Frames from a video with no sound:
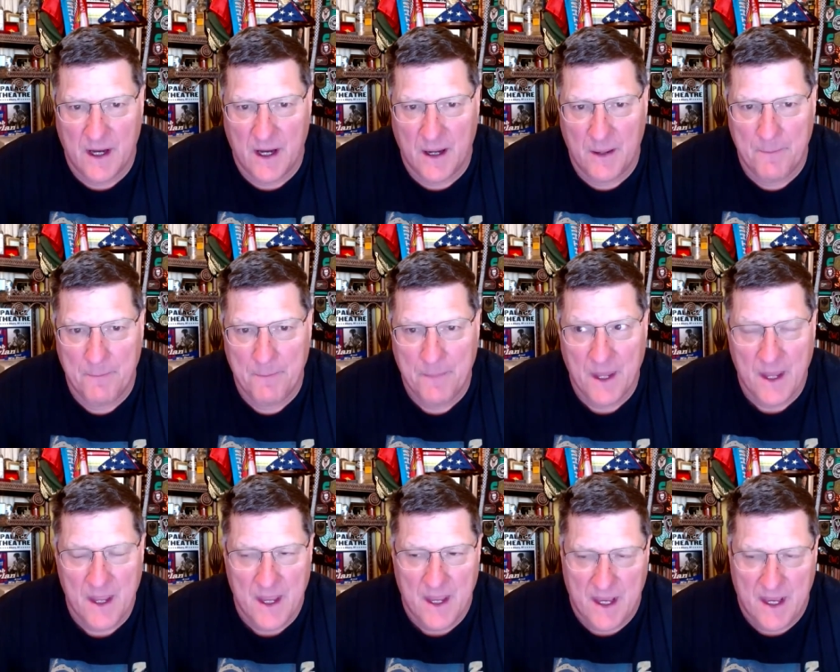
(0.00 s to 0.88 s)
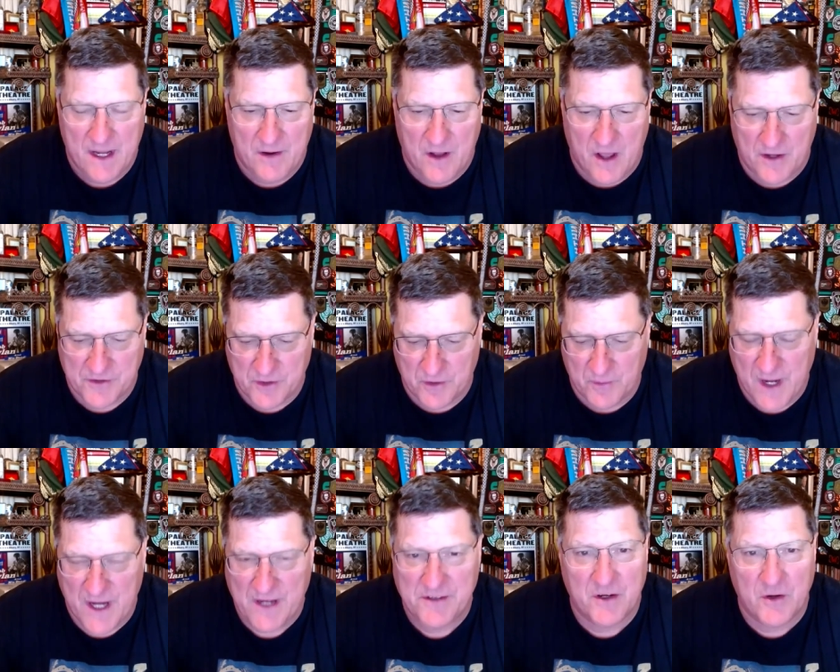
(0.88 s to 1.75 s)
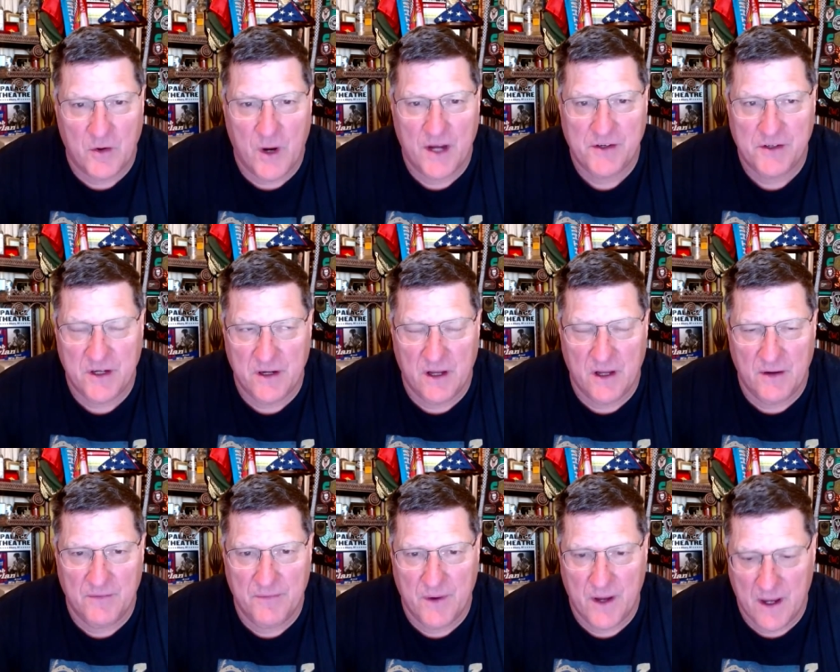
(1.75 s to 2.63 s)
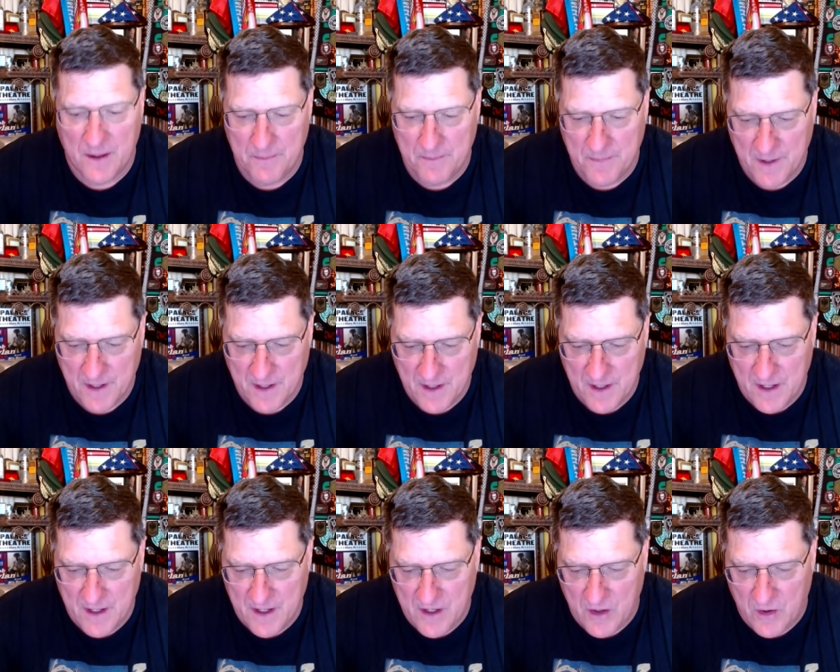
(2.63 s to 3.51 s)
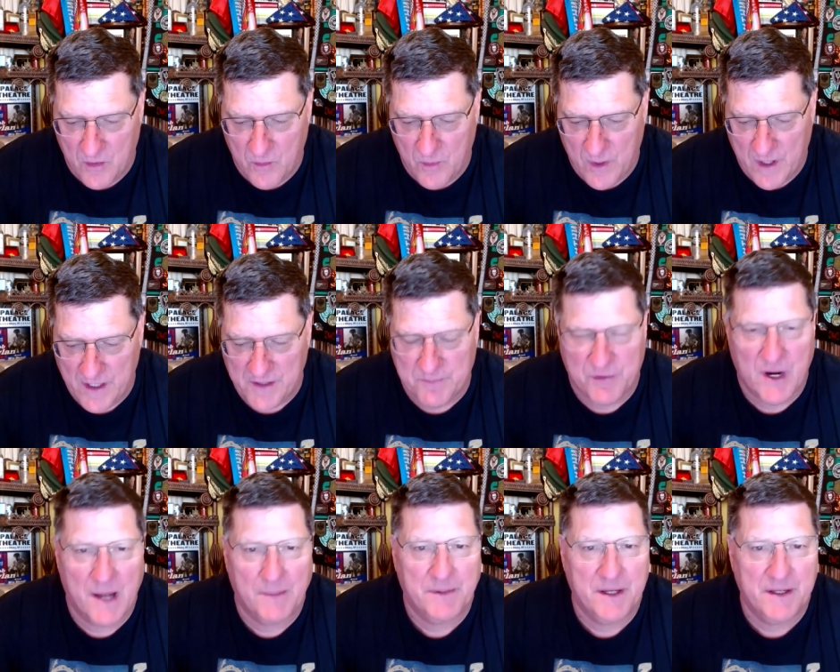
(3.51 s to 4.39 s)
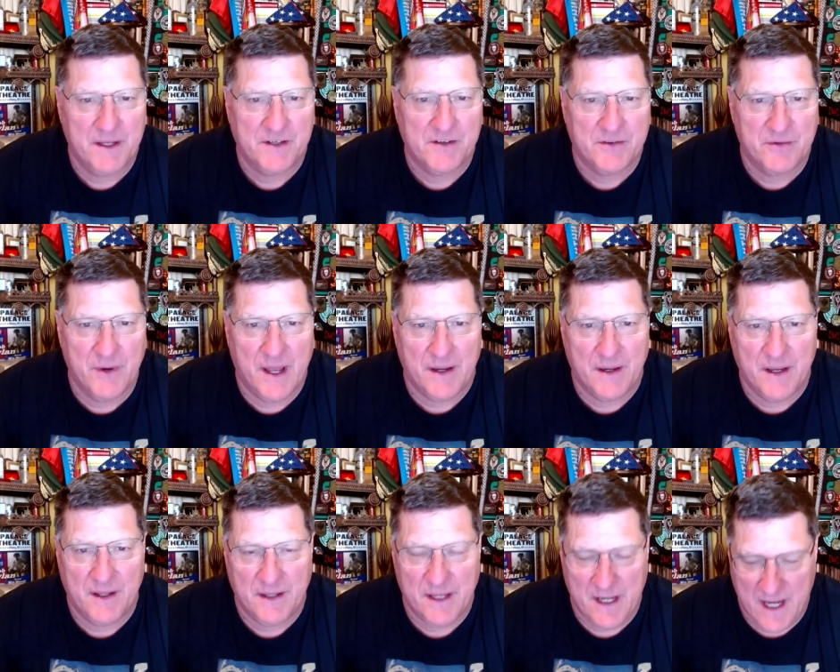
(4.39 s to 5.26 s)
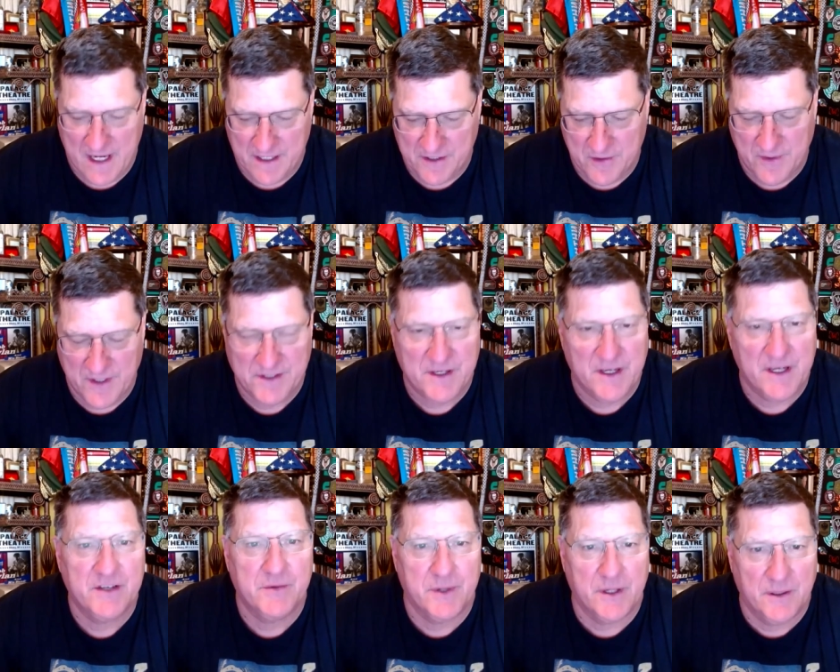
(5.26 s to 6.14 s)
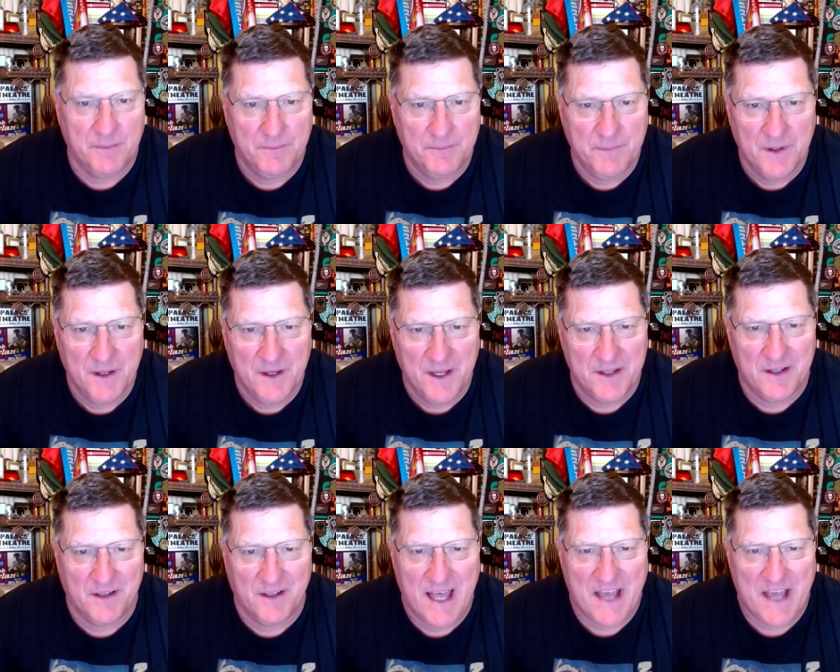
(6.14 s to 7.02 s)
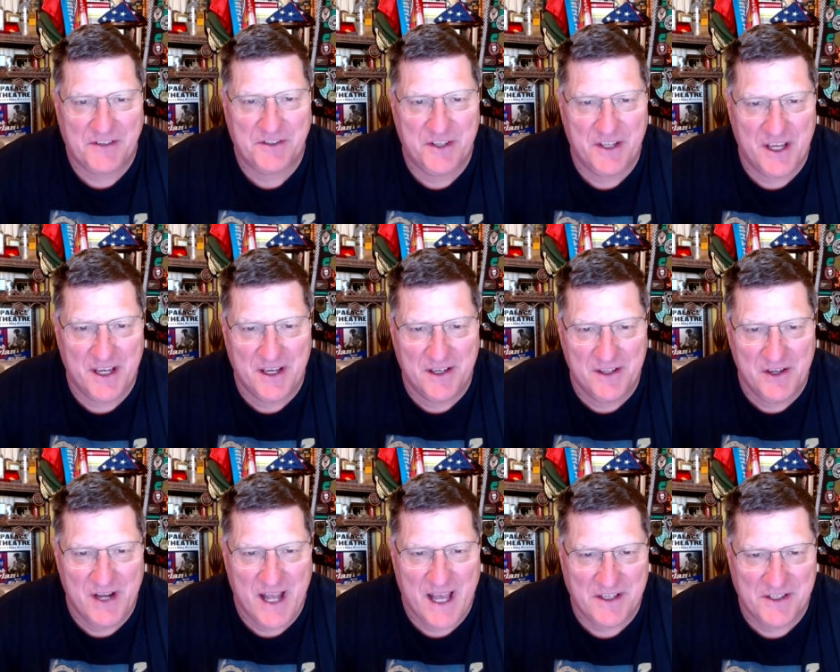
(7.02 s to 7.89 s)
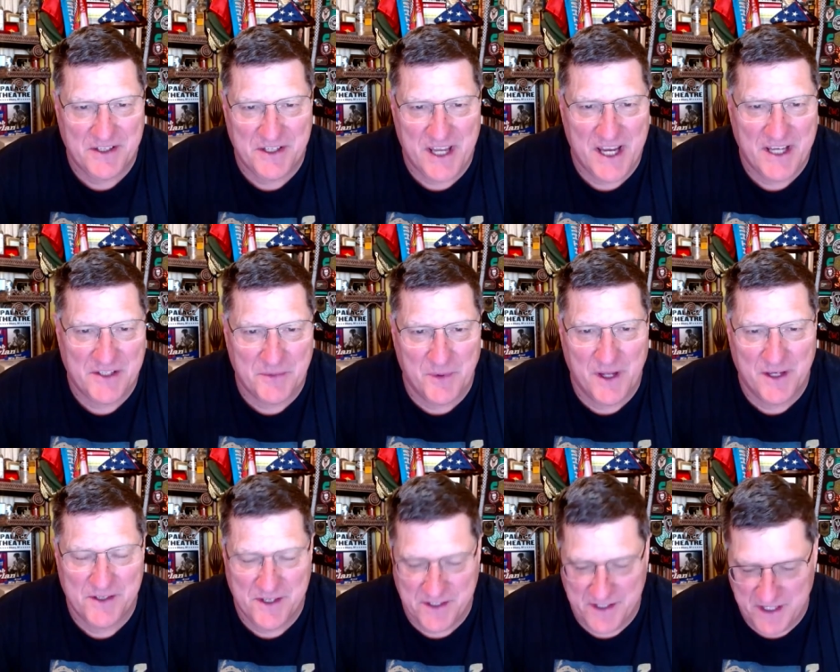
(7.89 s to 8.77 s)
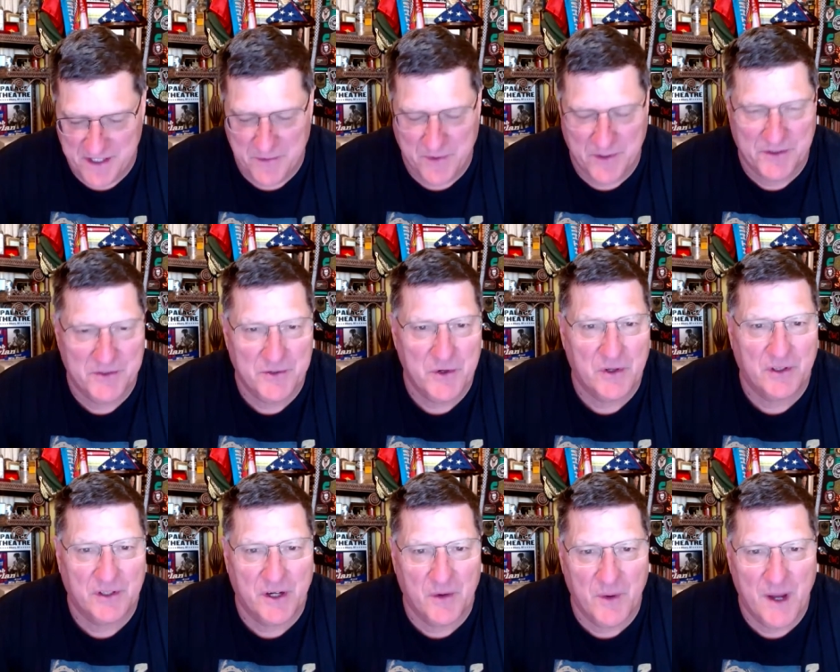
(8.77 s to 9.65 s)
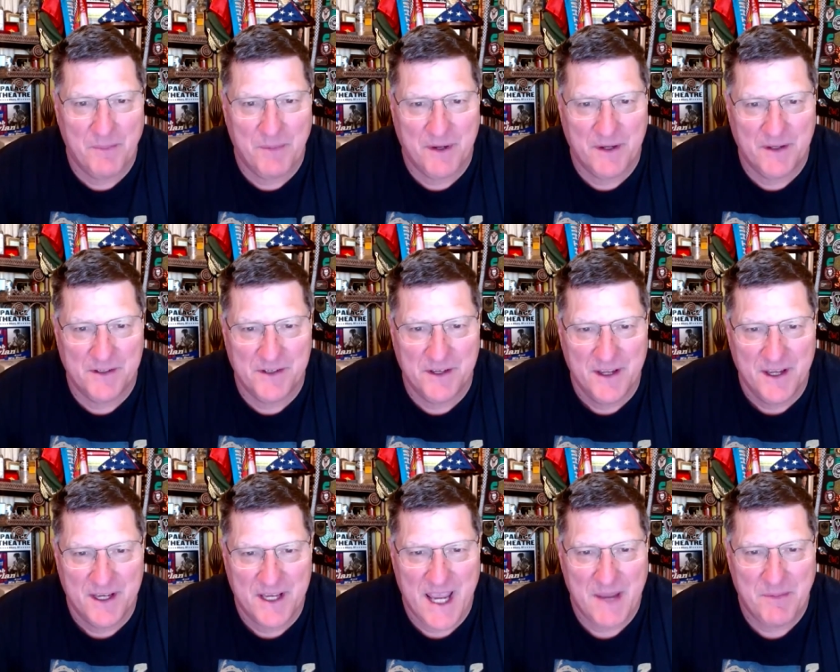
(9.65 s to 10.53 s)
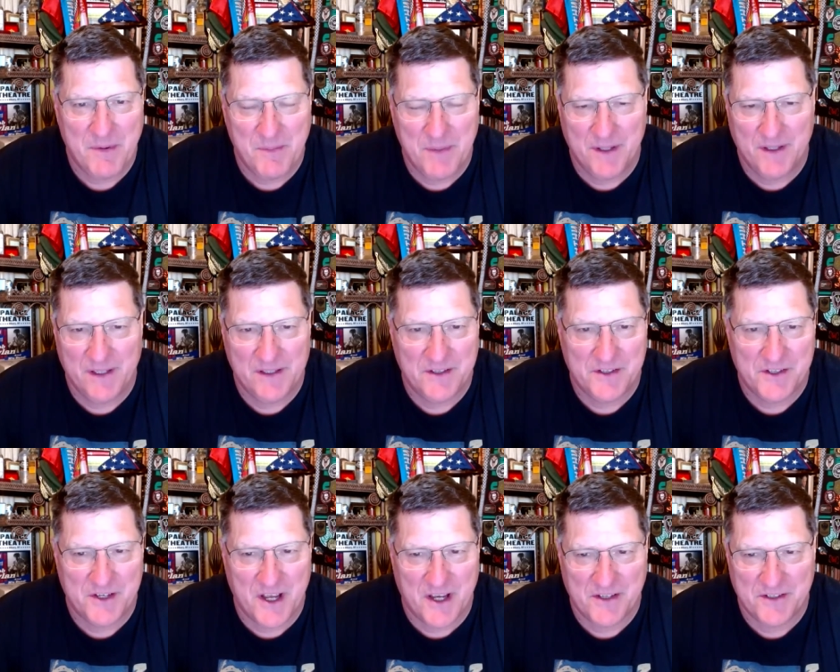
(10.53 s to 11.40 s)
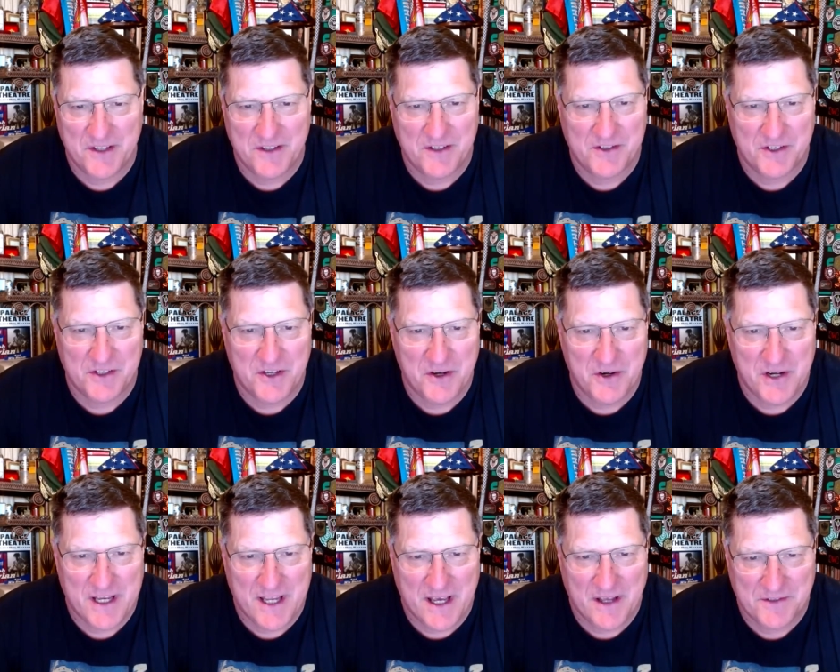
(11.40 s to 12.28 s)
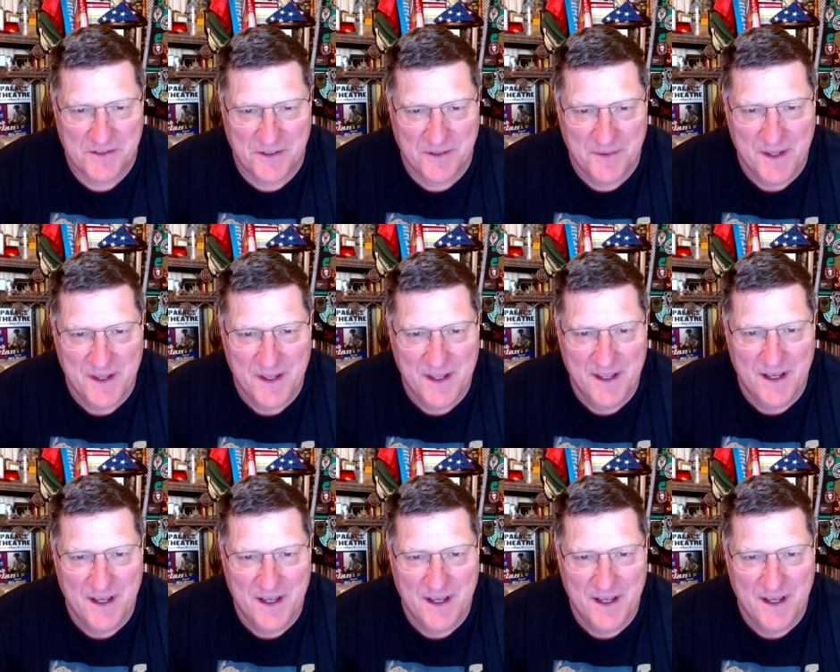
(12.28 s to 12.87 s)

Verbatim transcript: Um, and it also raised the question of, um, you know, what is prompting this threat? And the answer is Israel. And the last thing the United States wants is Israel's nuclear weapons capability discussed in the Security Council.